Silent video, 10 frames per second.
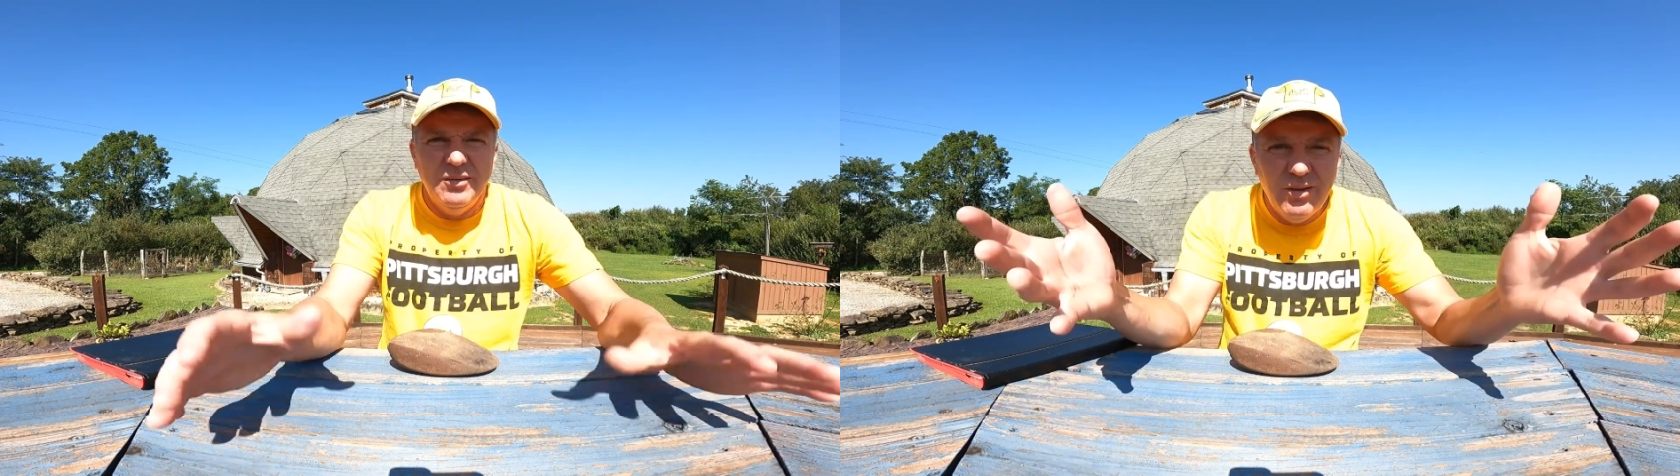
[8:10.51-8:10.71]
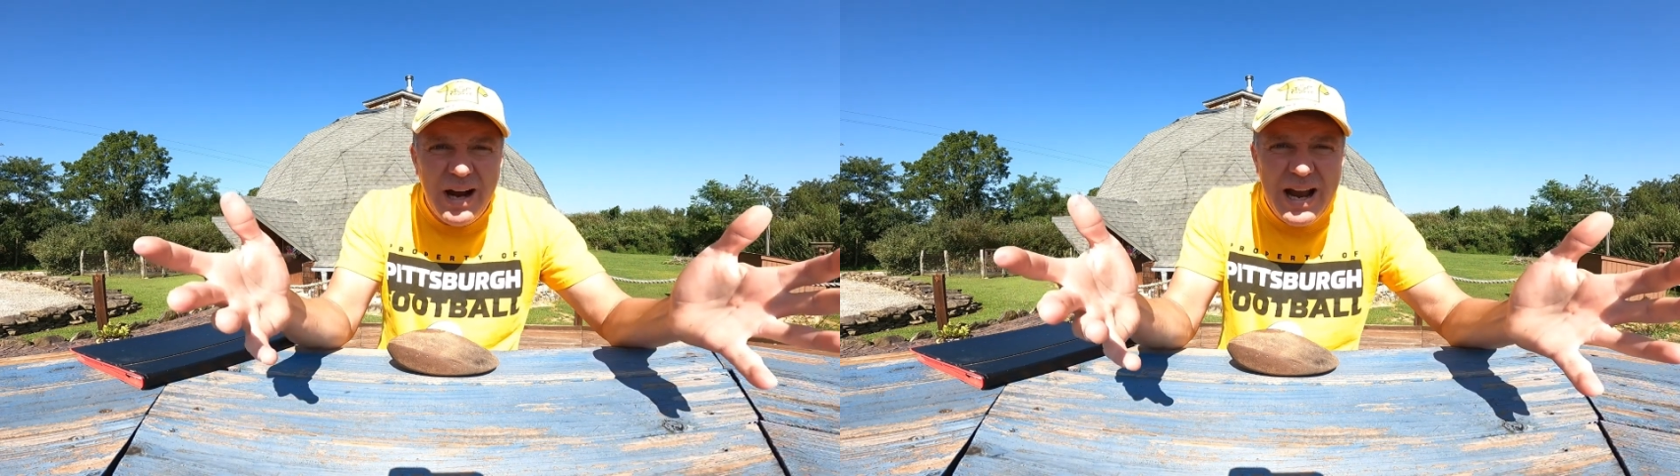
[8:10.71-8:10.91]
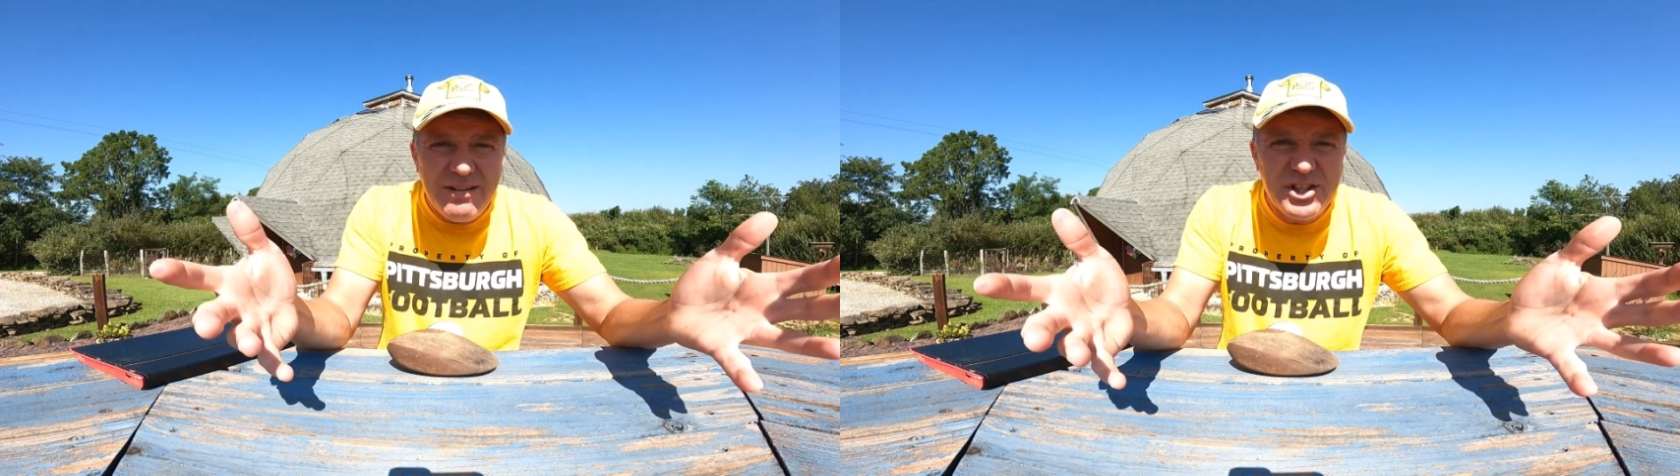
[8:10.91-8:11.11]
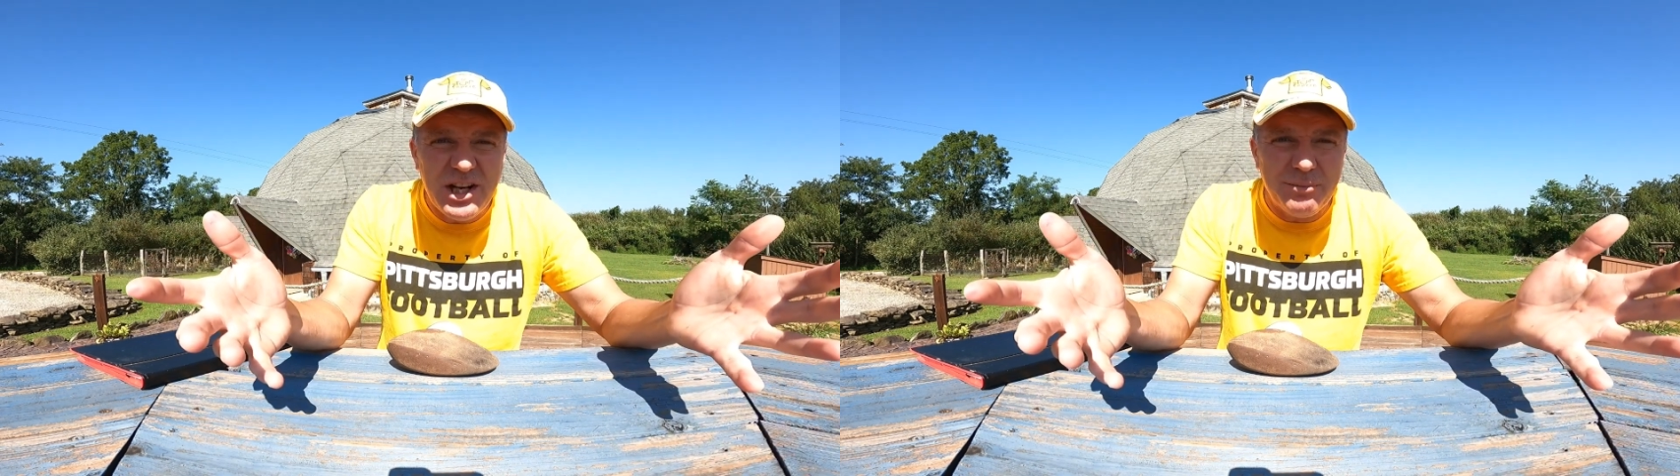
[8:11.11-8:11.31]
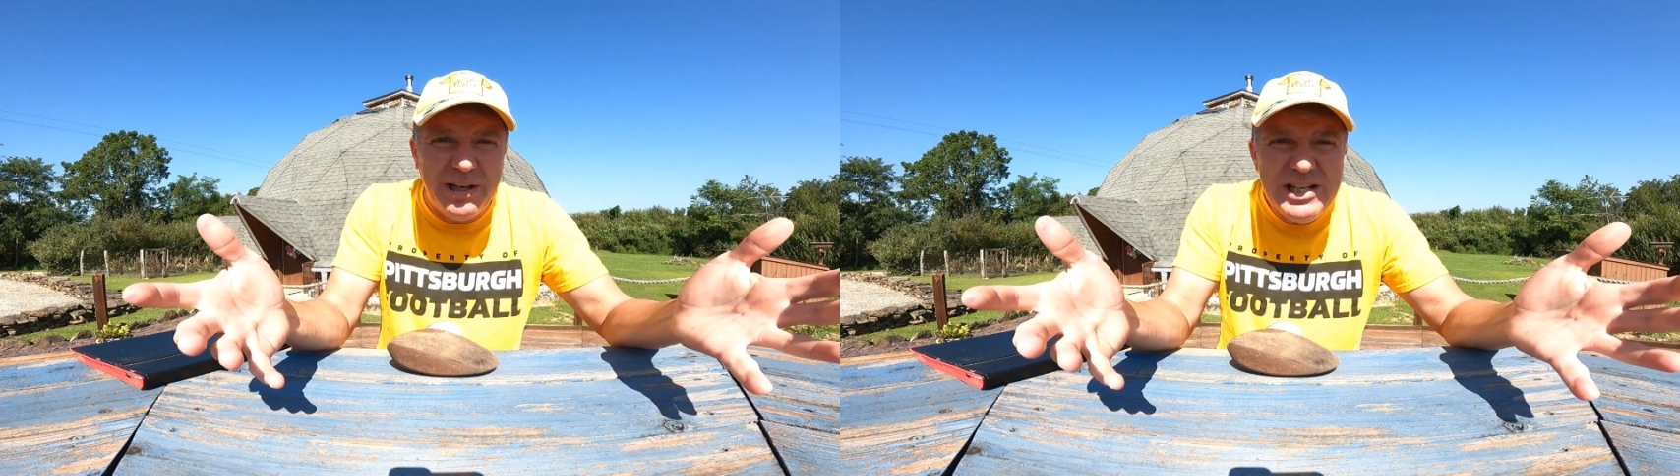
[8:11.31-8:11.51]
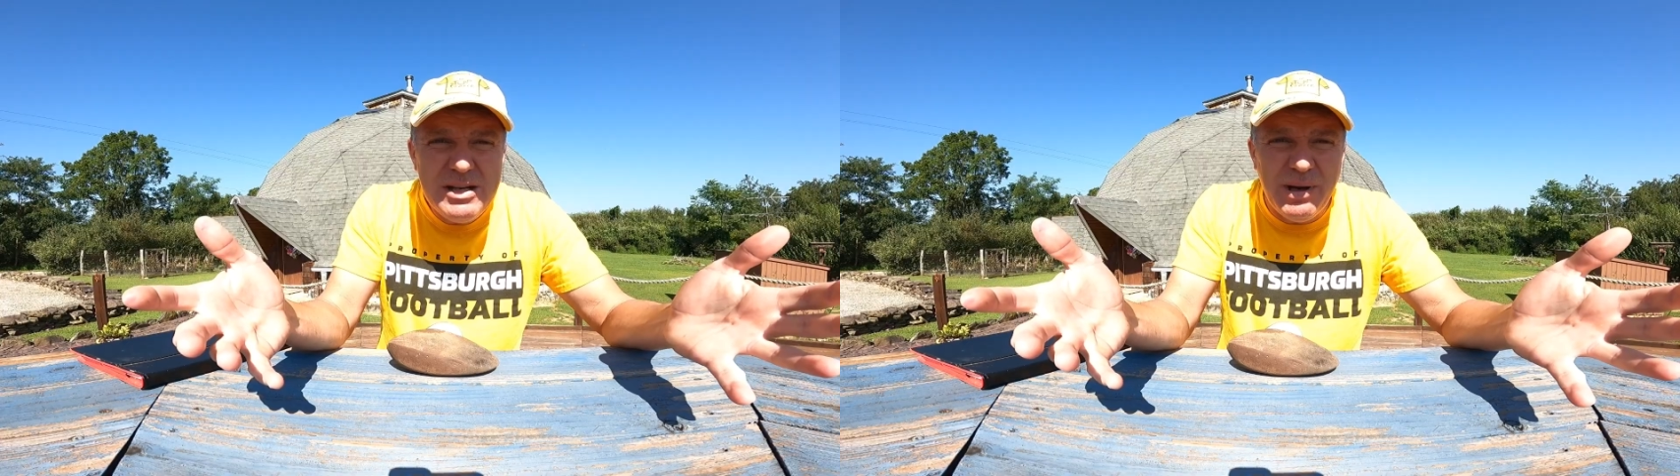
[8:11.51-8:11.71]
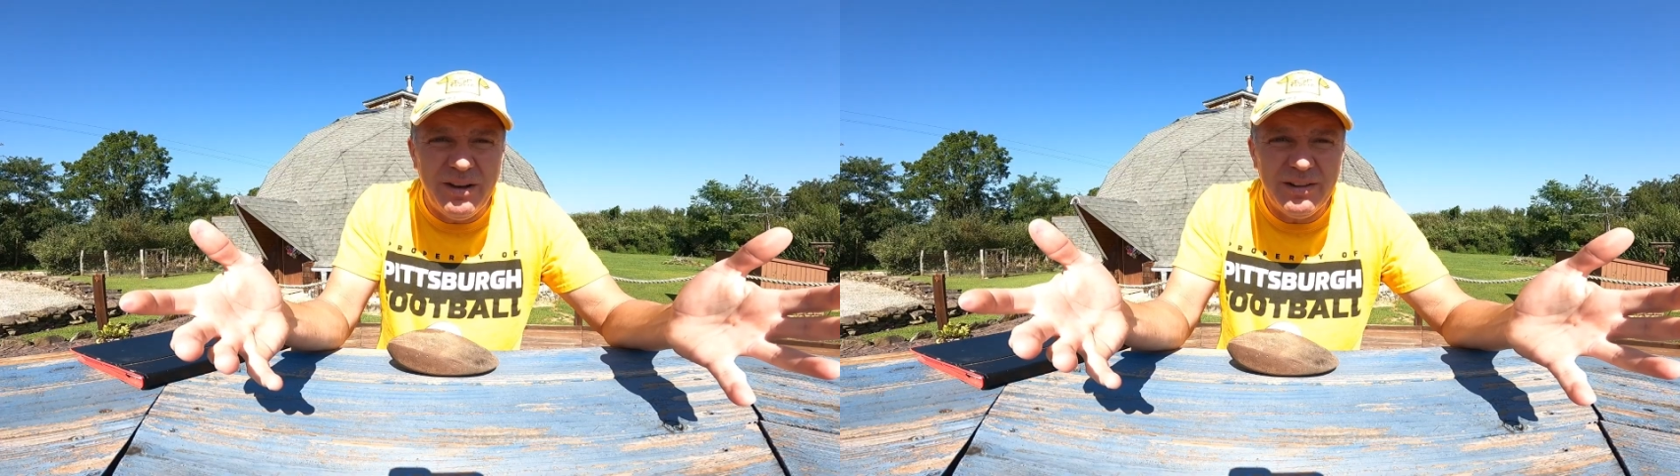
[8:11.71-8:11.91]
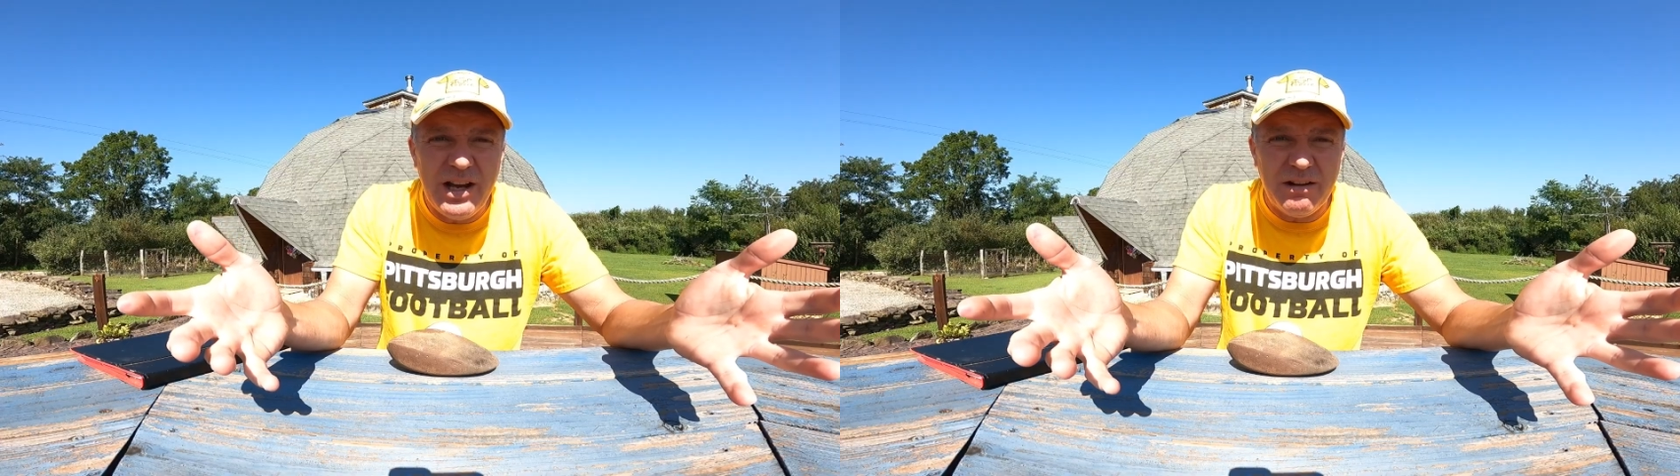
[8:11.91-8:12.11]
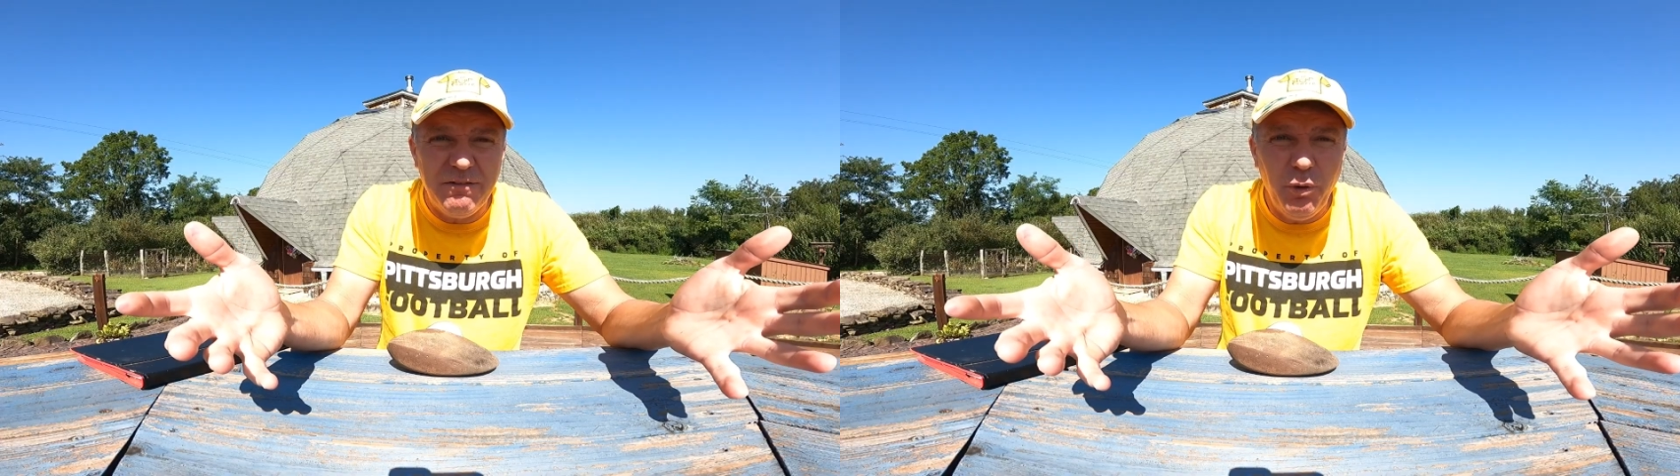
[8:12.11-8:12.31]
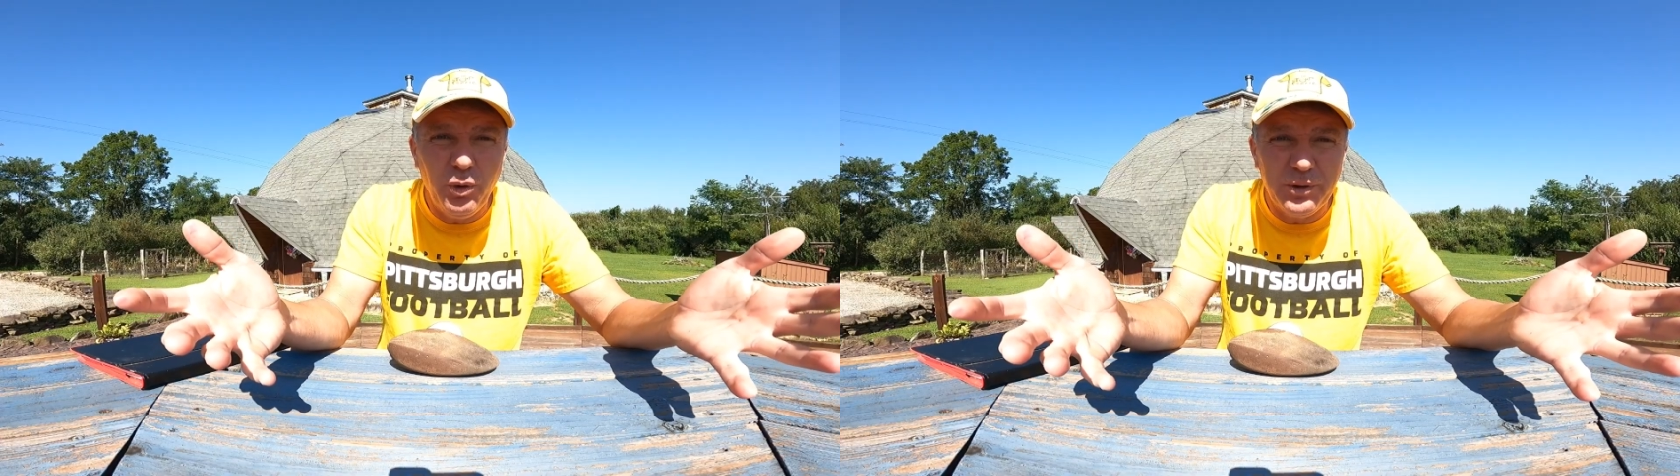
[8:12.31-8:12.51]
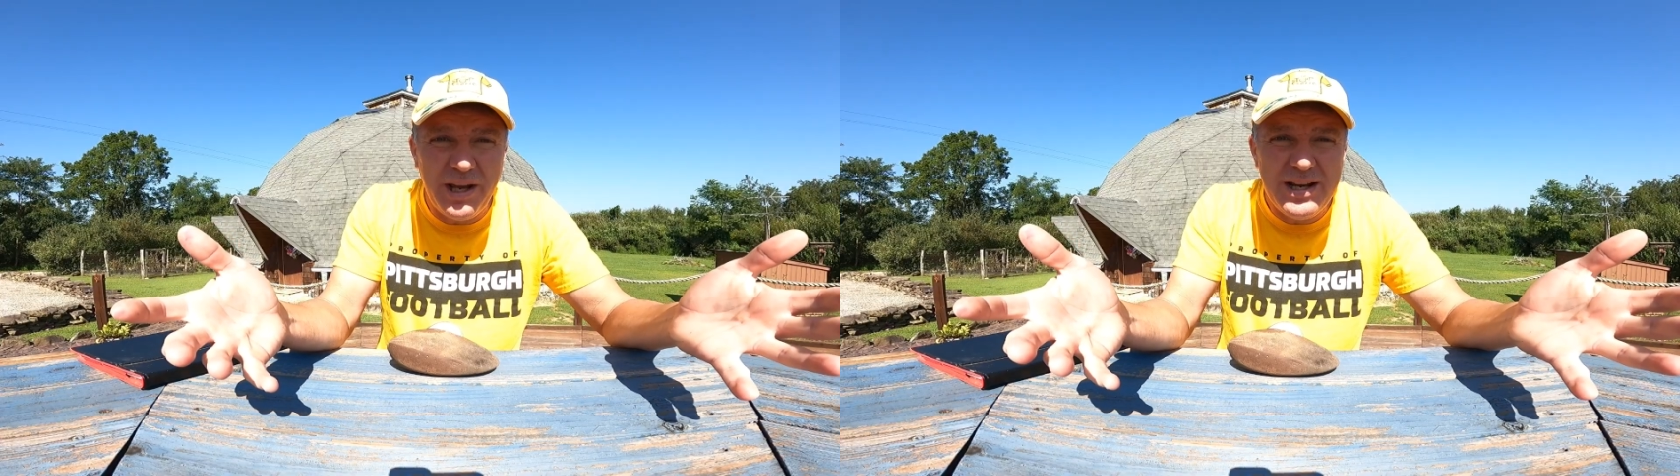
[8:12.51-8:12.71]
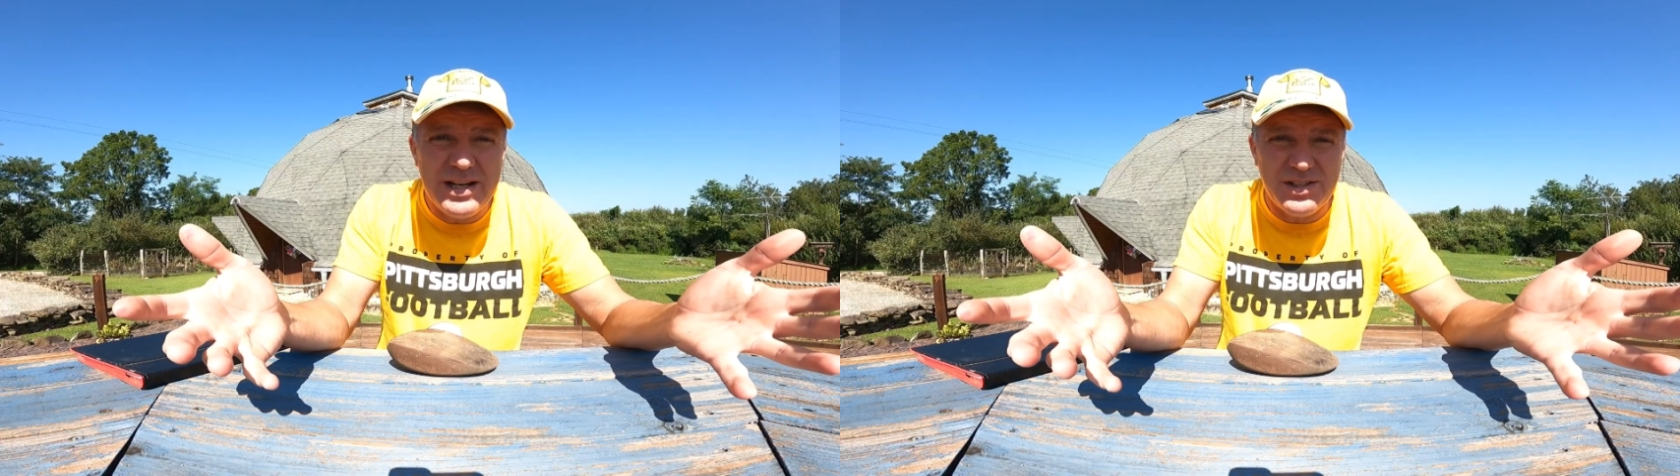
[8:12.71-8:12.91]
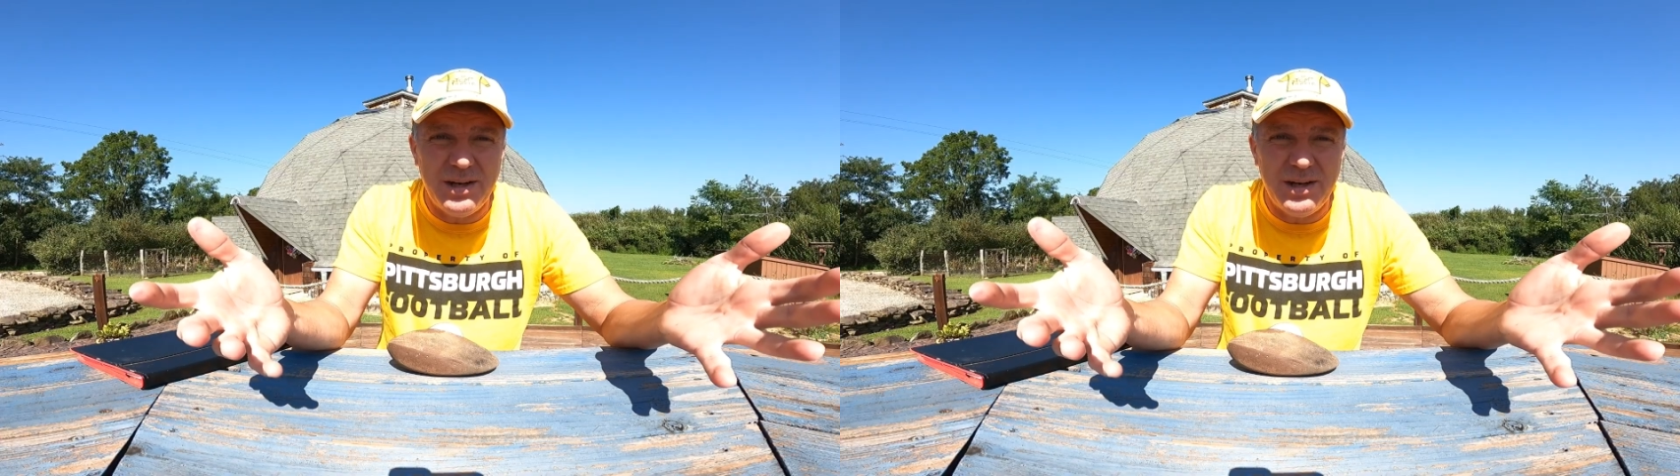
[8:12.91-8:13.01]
Well, I haven't checked my email in like four days.